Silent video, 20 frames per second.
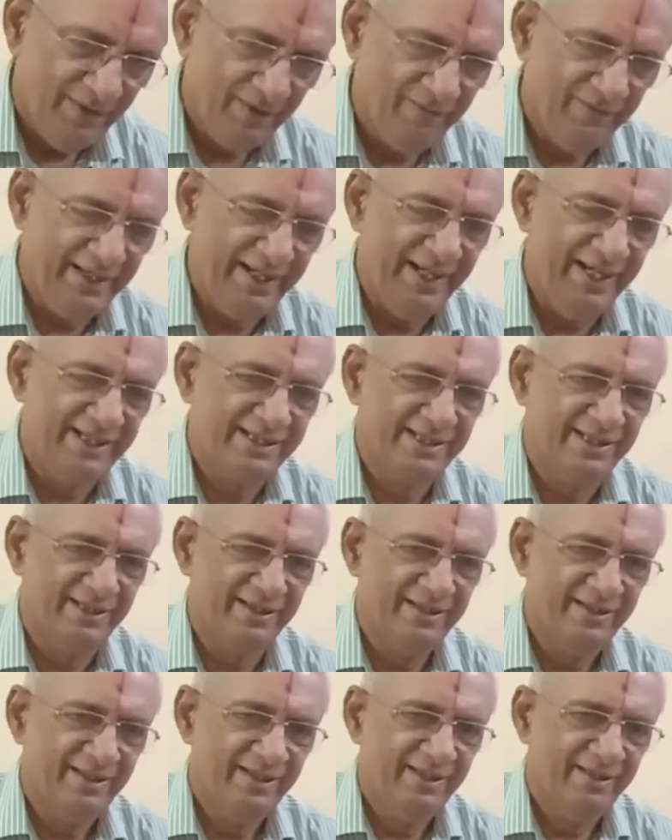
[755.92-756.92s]

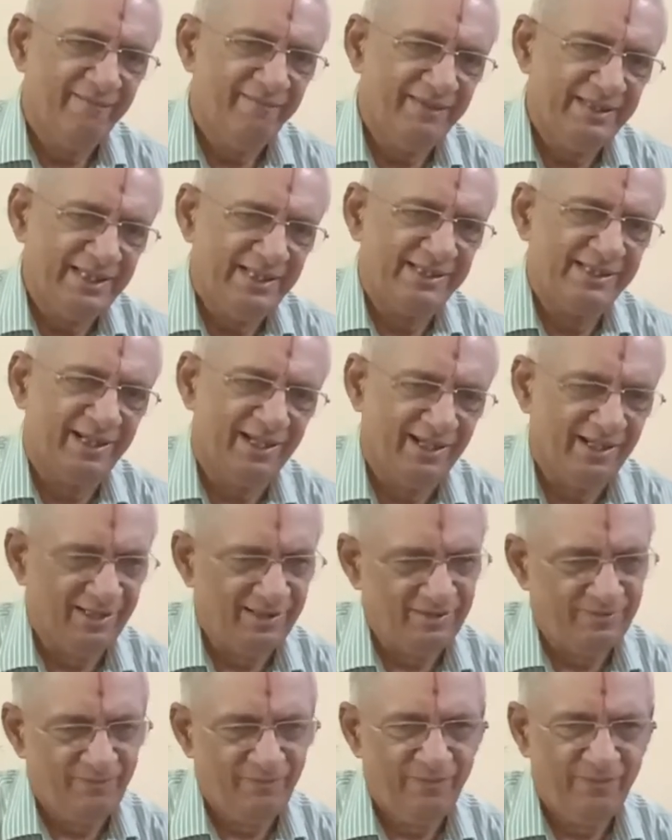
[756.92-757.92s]
variation within
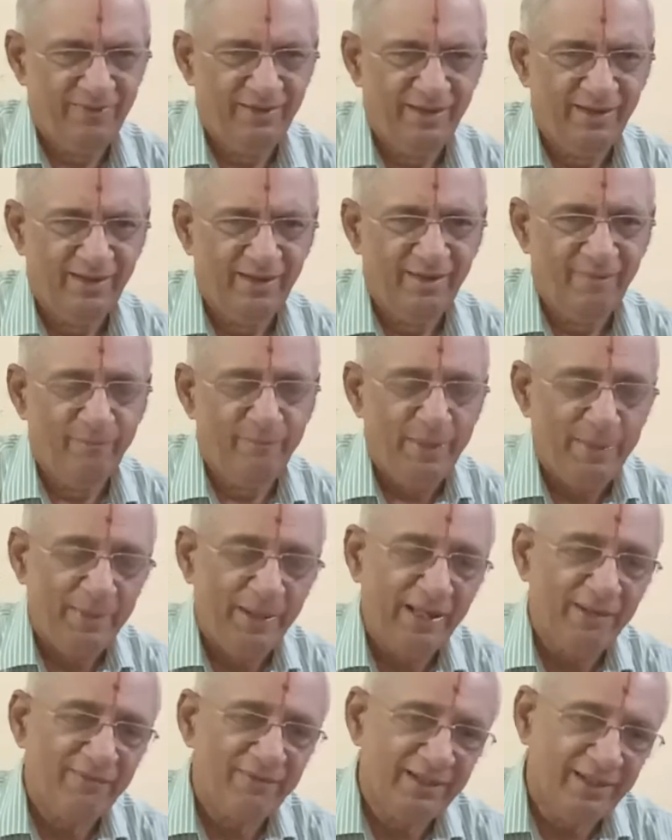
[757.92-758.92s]
Sahana. People
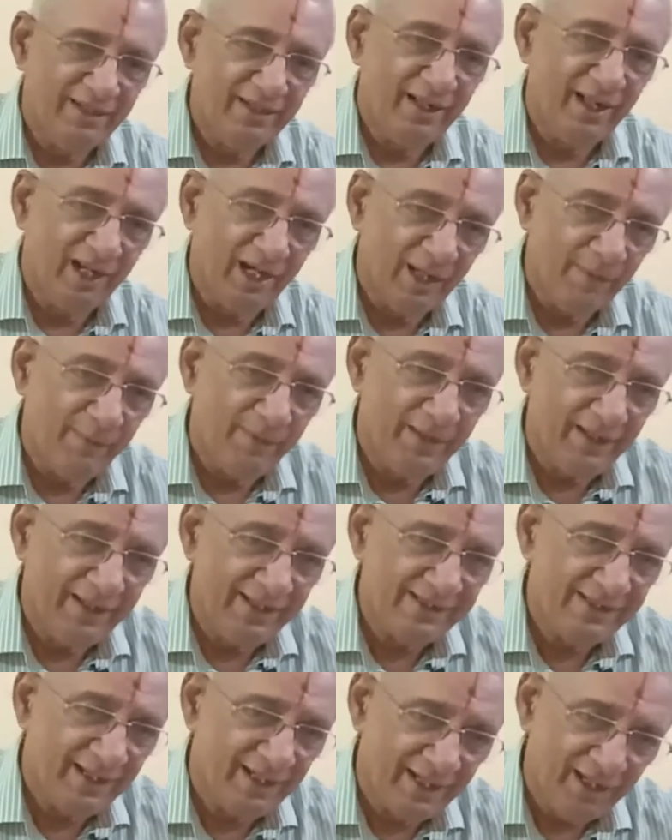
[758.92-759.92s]
have done alapana
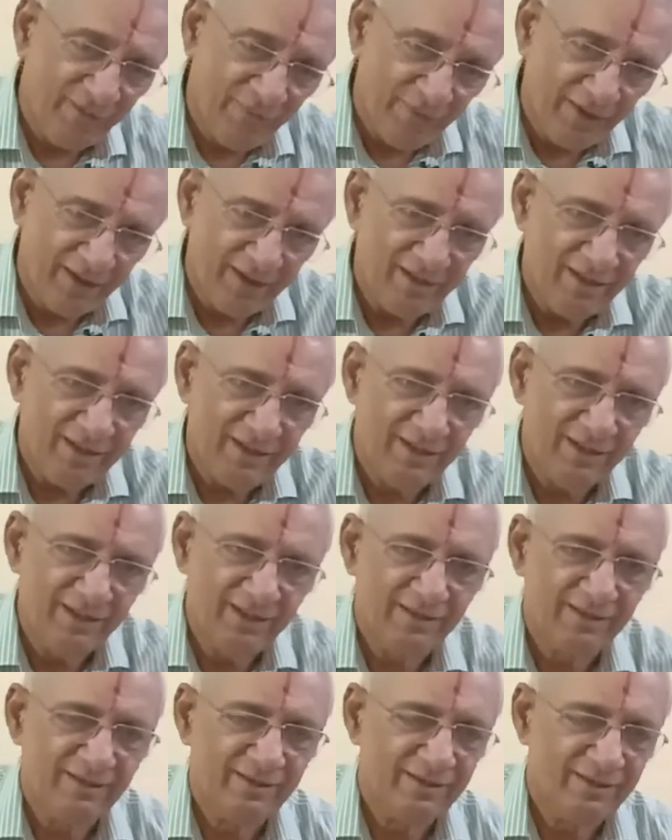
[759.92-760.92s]
in Sahana for
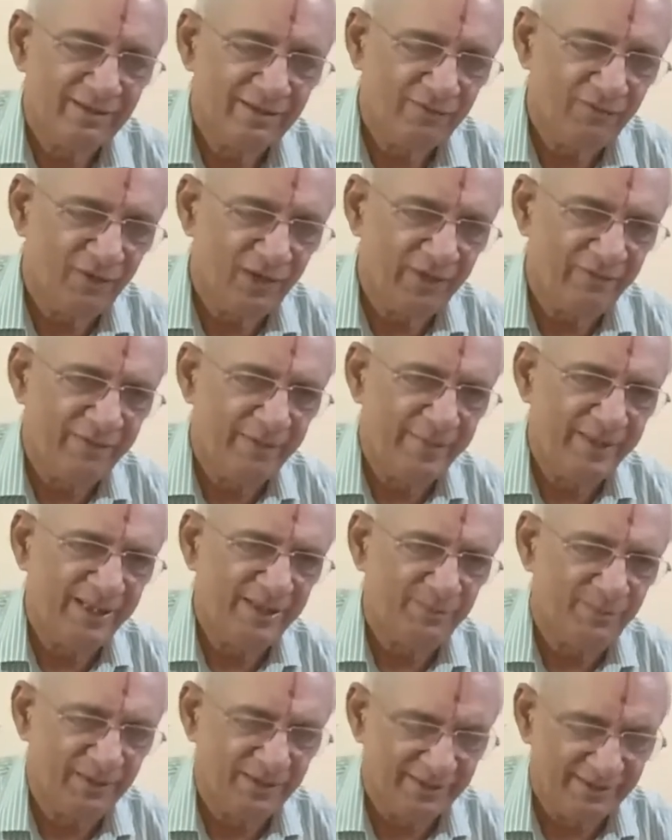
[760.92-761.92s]
45 minutes
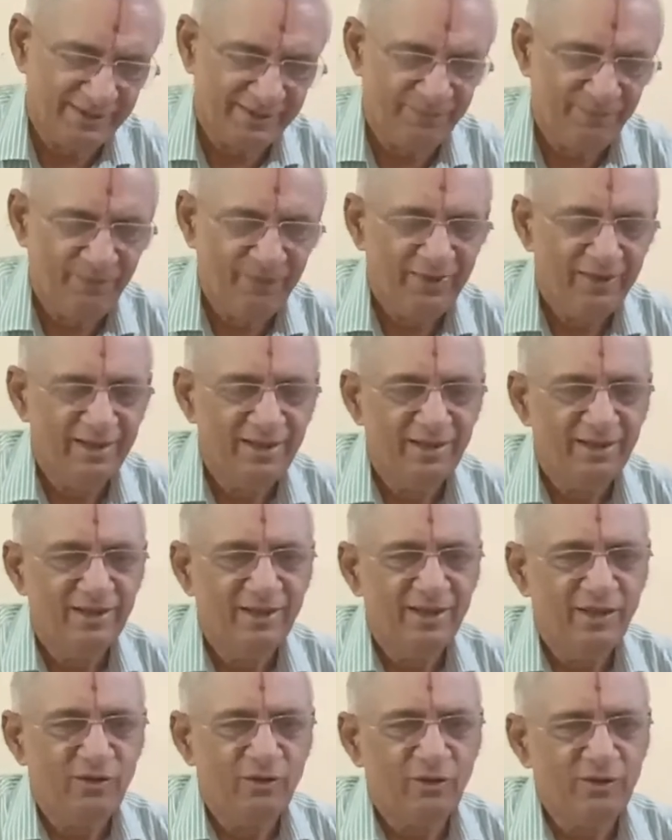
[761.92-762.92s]
plus.
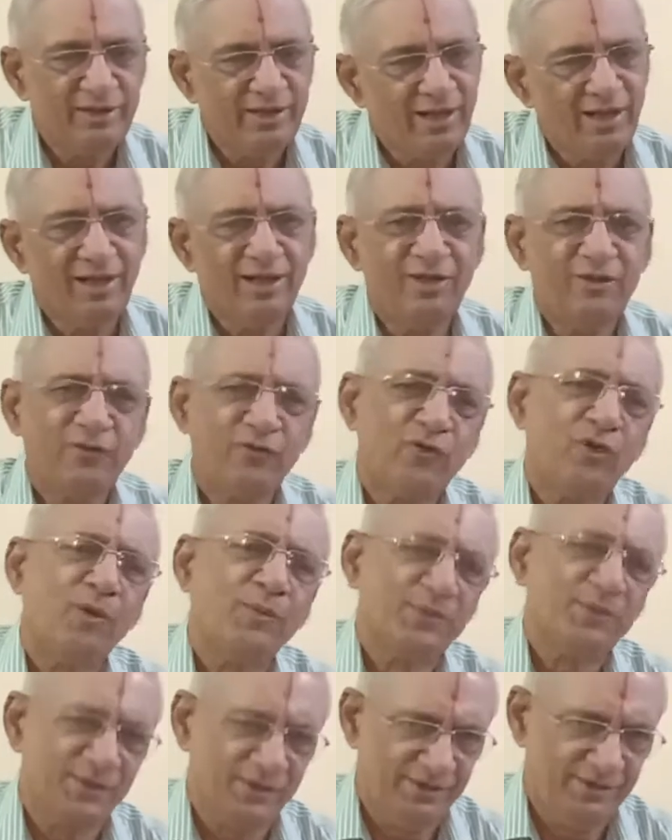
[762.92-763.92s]
So there are
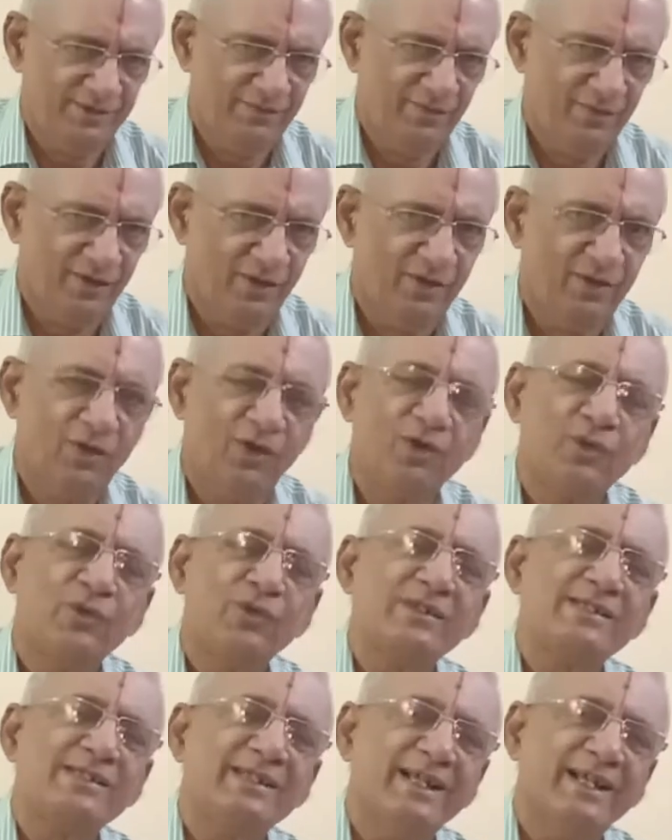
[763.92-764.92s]
scopes on all
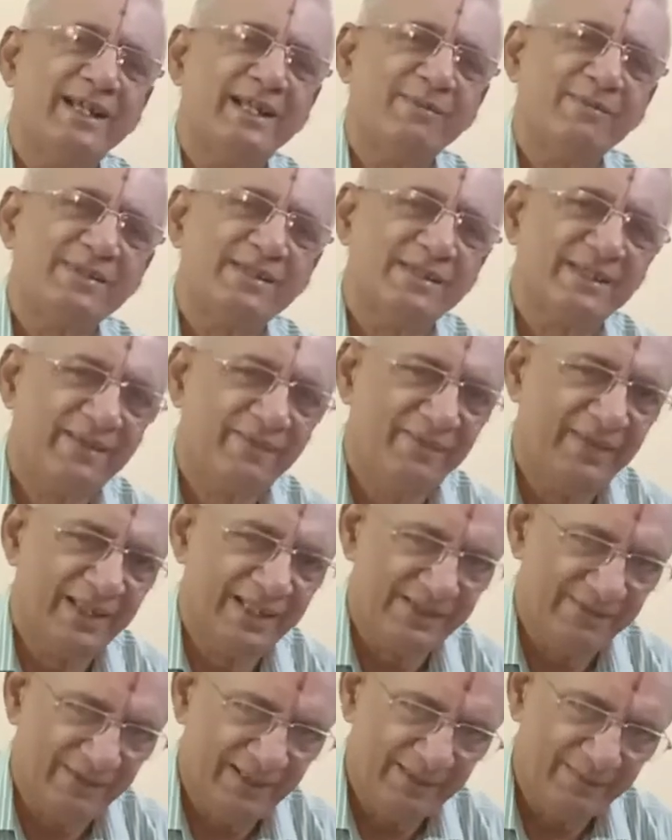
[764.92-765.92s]
those items
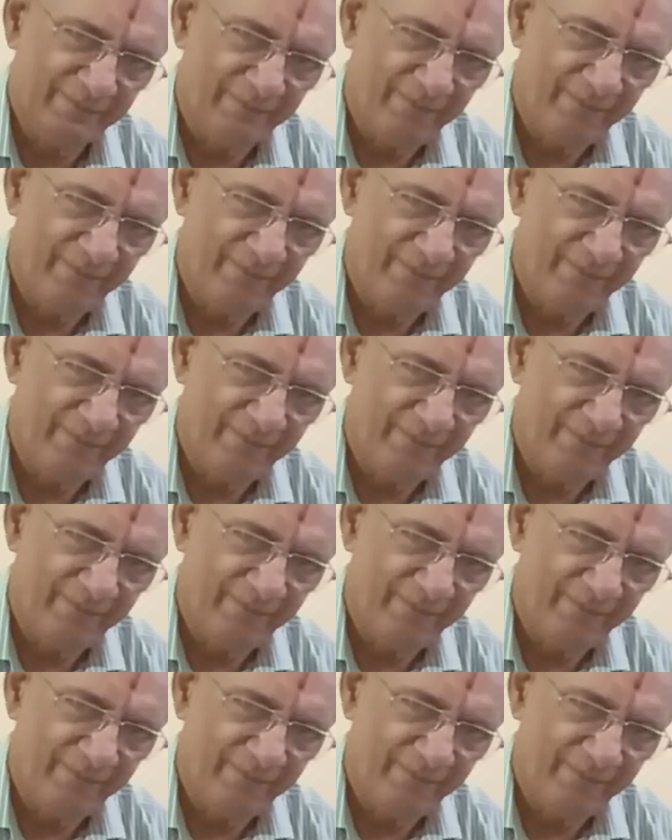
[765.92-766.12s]
as well.